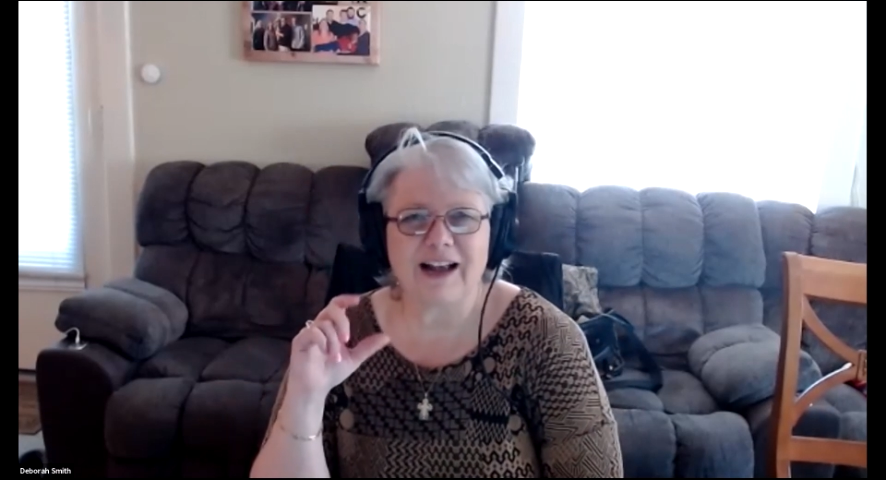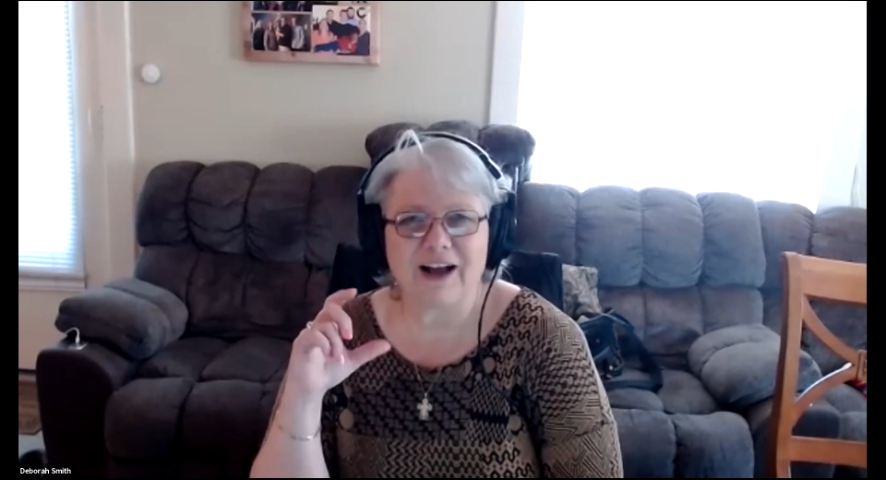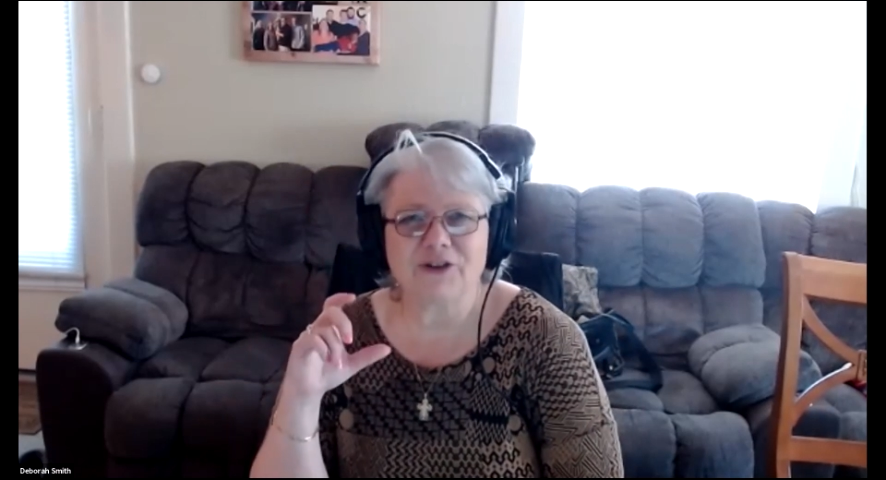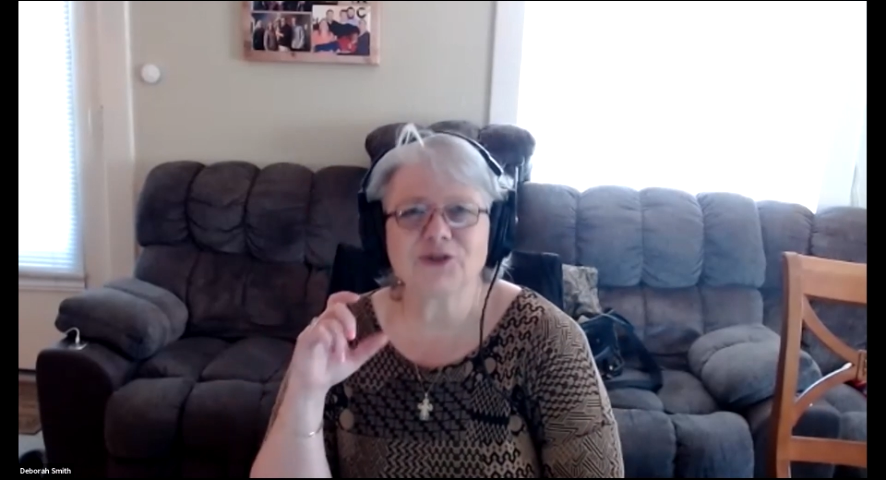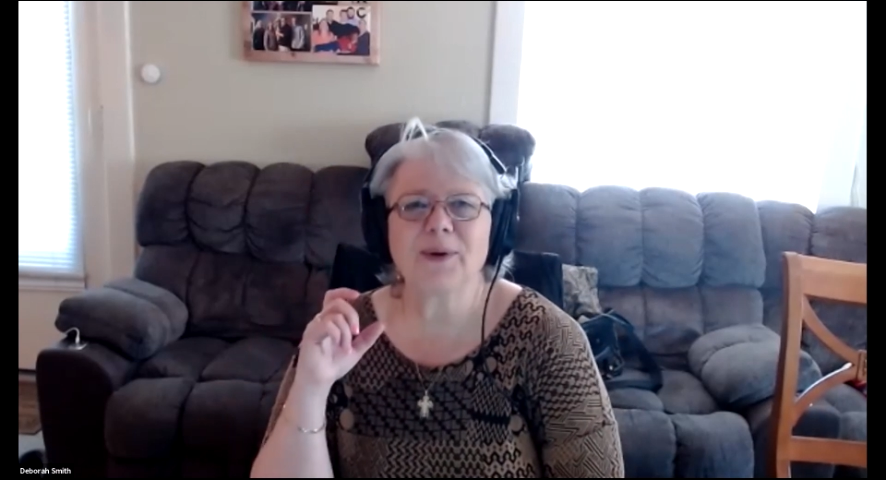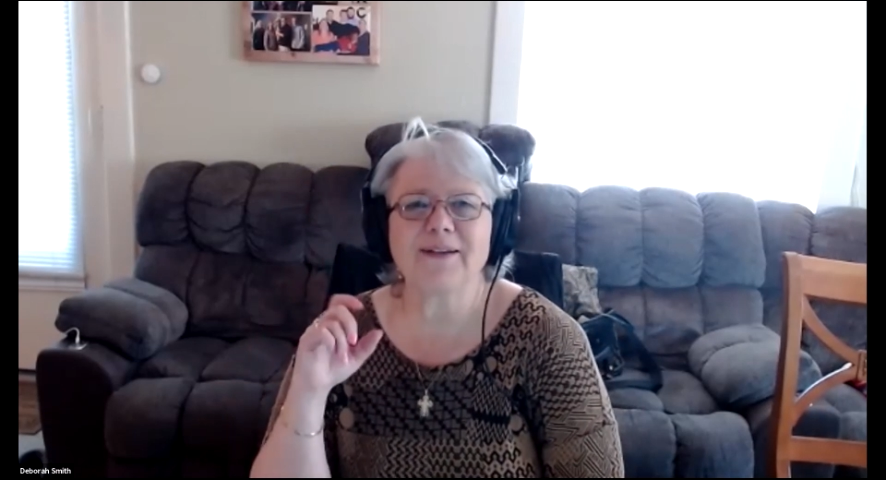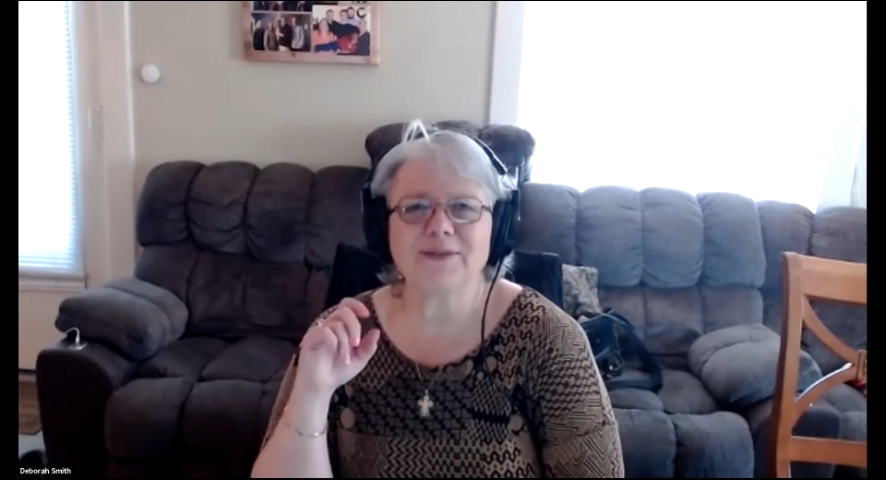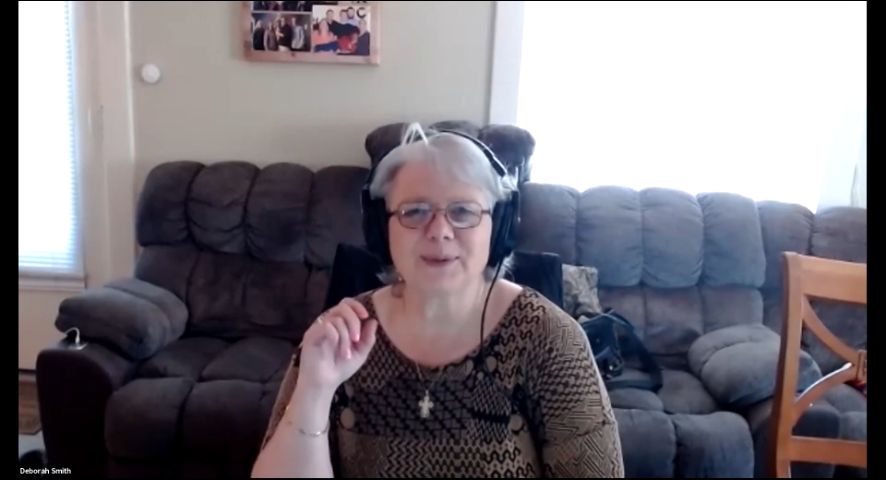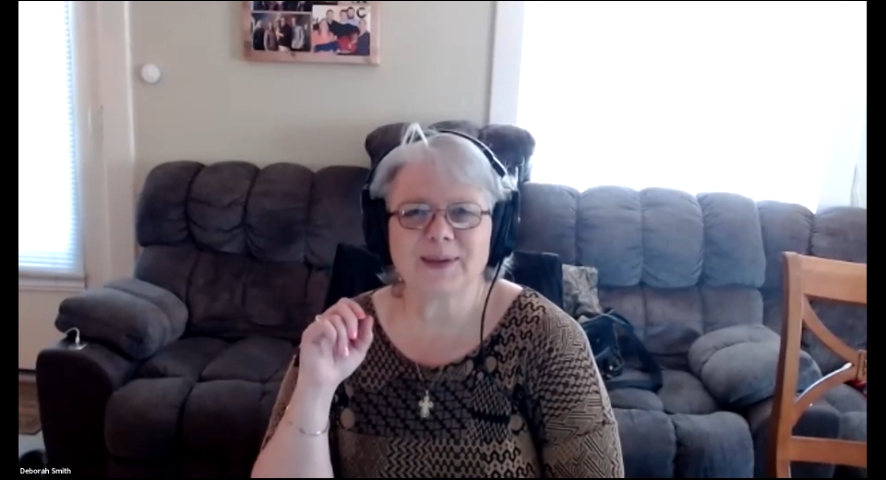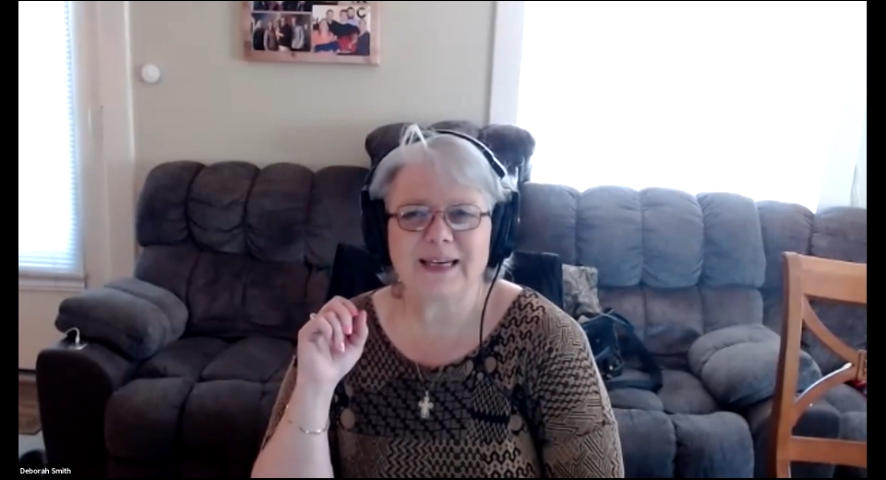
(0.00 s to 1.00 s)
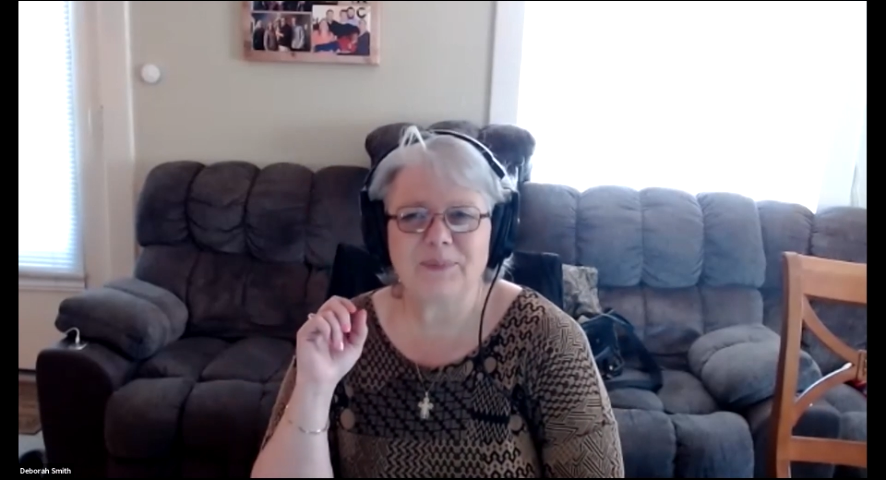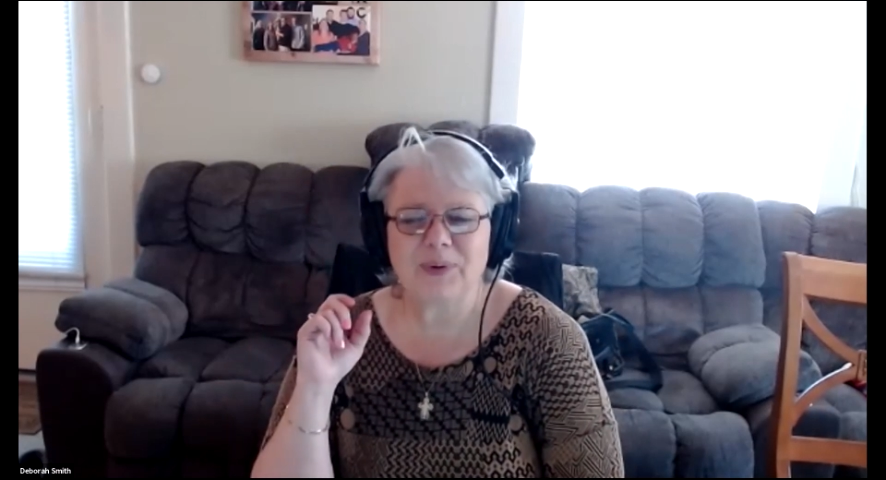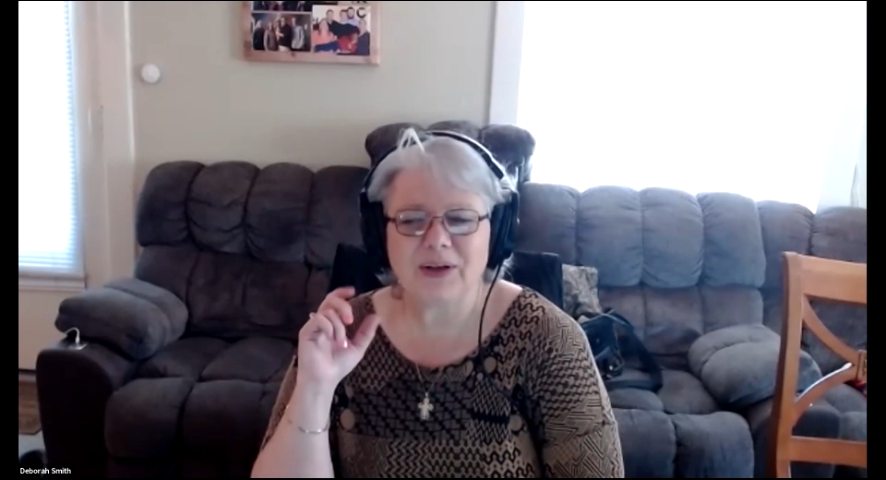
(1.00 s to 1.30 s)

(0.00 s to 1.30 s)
Housewives would keep